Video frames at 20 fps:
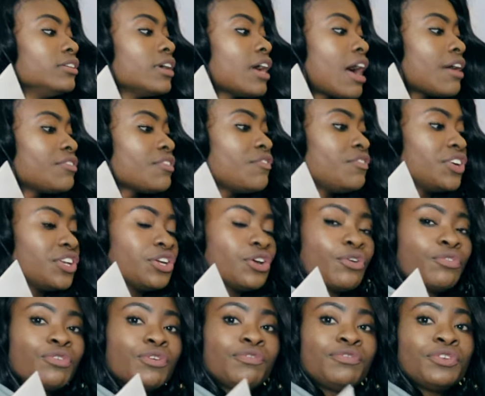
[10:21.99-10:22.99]
have a
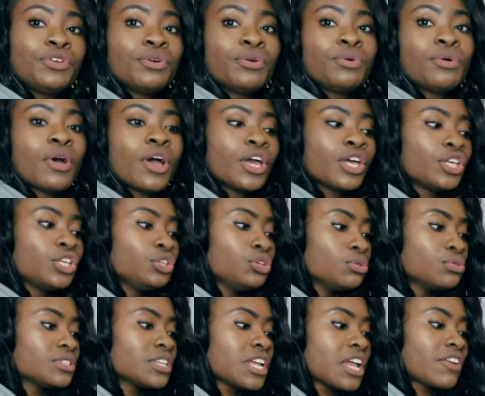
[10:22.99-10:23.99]
video review
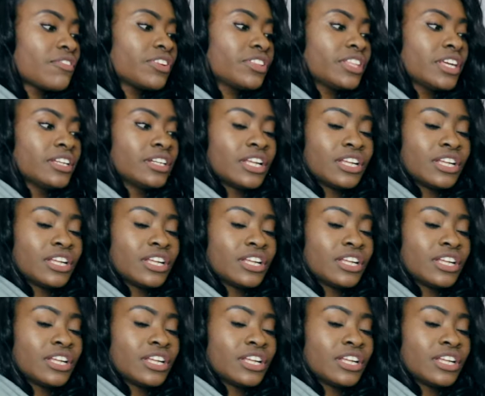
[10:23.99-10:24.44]
using everything,